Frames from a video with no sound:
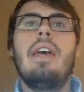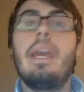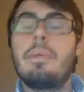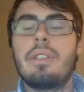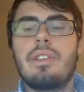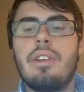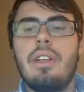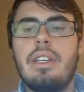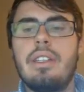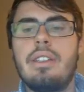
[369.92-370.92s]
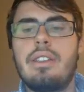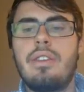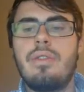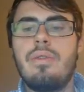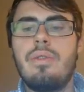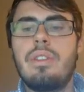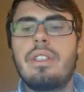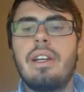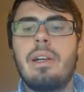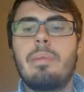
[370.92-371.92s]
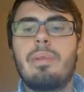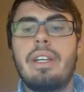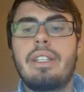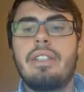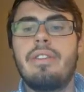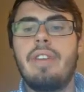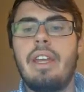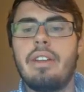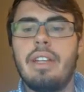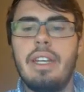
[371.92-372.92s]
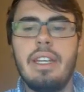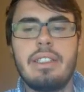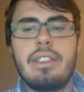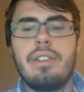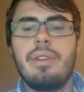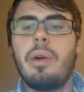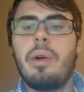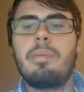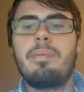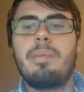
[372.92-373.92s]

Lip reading: Amazon has used their predictive analytics to help